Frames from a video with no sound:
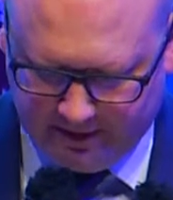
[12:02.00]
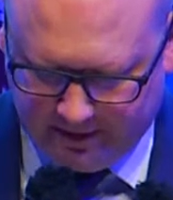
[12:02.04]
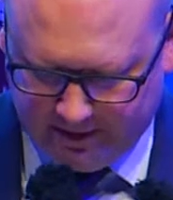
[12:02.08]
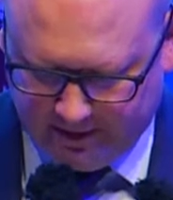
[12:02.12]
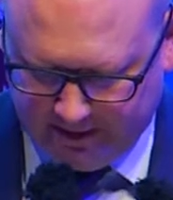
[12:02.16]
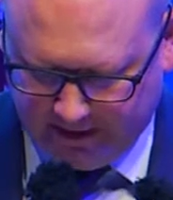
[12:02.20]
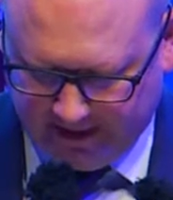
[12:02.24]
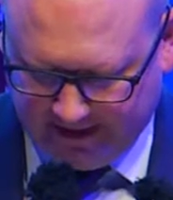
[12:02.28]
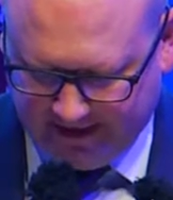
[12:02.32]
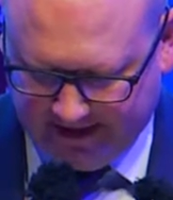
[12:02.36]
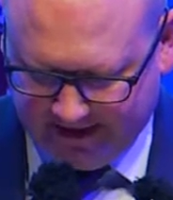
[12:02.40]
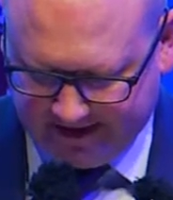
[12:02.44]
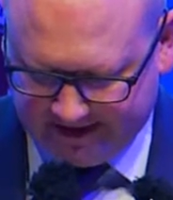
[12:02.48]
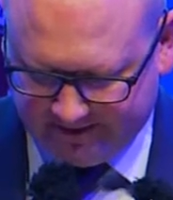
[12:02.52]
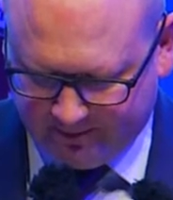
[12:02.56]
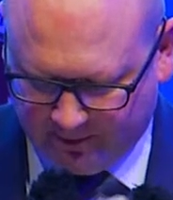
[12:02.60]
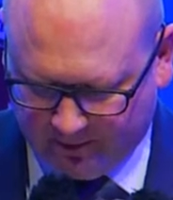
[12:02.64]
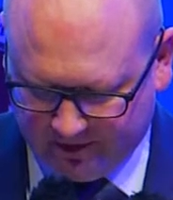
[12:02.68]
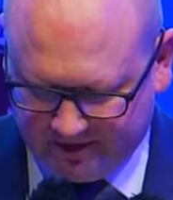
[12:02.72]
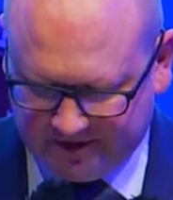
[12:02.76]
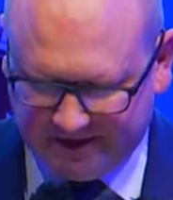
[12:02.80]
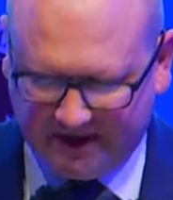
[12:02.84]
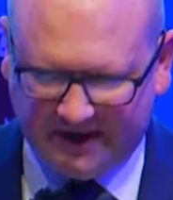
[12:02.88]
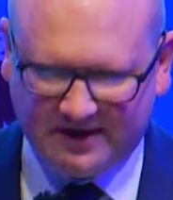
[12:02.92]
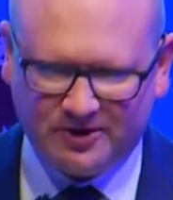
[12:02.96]
and
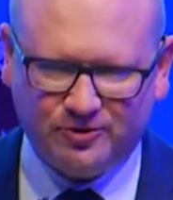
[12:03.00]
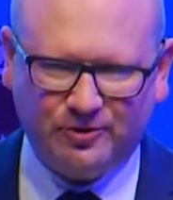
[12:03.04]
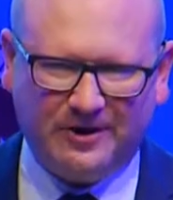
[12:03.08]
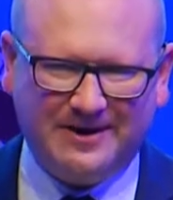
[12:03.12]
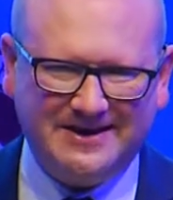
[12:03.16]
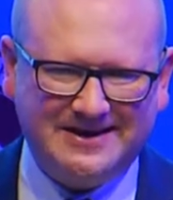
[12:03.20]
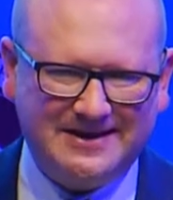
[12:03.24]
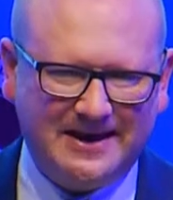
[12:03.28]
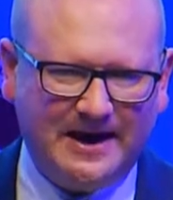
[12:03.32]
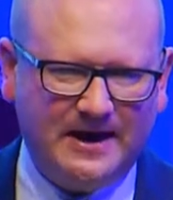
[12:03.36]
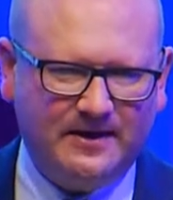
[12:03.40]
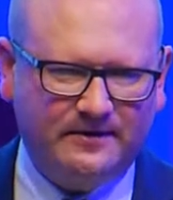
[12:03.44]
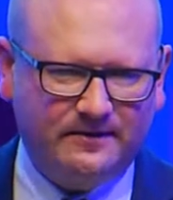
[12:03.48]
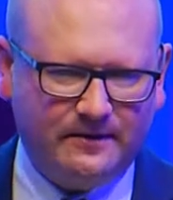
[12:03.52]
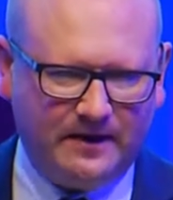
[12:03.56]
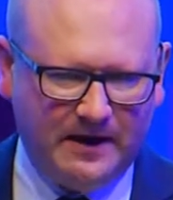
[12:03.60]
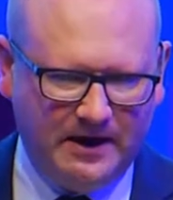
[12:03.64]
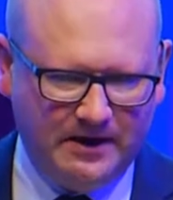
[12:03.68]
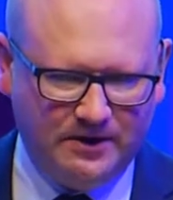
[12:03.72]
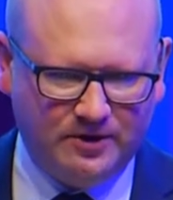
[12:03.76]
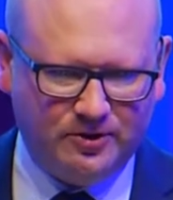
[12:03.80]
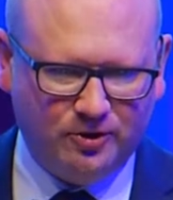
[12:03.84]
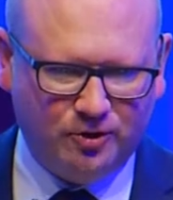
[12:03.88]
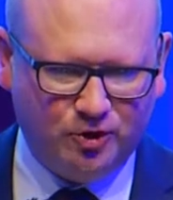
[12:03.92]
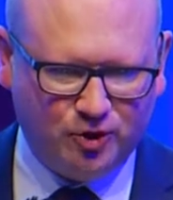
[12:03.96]
exports that translate
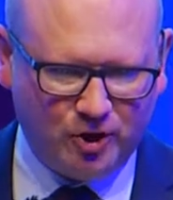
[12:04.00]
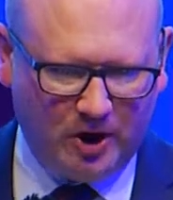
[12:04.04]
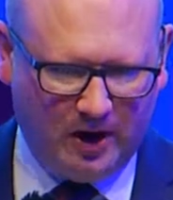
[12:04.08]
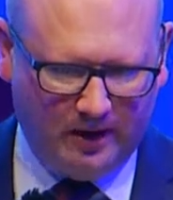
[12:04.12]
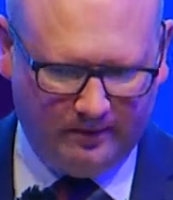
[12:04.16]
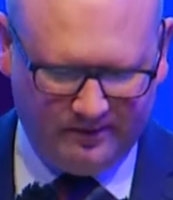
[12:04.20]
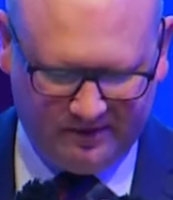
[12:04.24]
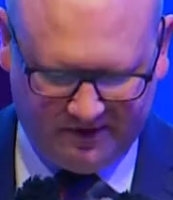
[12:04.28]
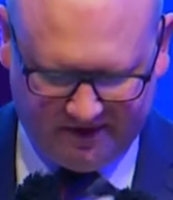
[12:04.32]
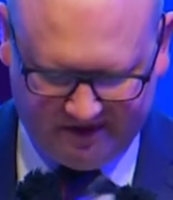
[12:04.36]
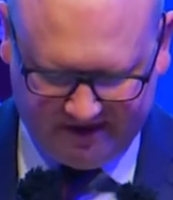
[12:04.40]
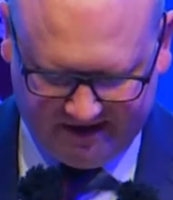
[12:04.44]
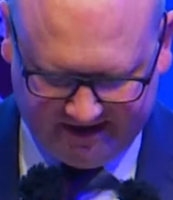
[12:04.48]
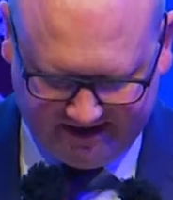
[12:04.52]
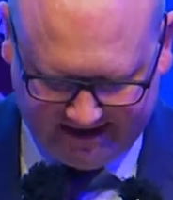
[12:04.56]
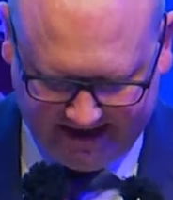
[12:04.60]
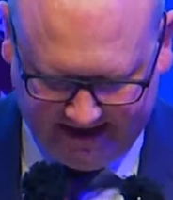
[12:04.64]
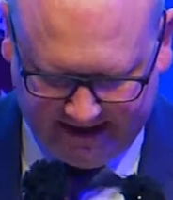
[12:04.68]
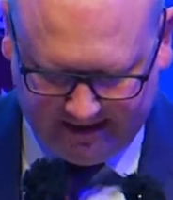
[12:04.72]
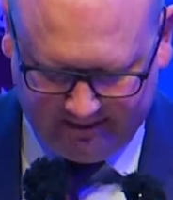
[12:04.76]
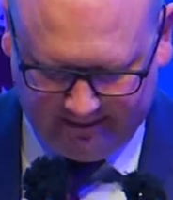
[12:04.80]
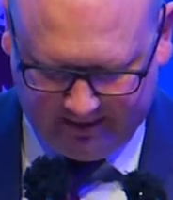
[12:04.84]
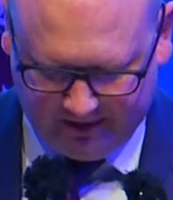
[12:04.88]
into jobs, sustainable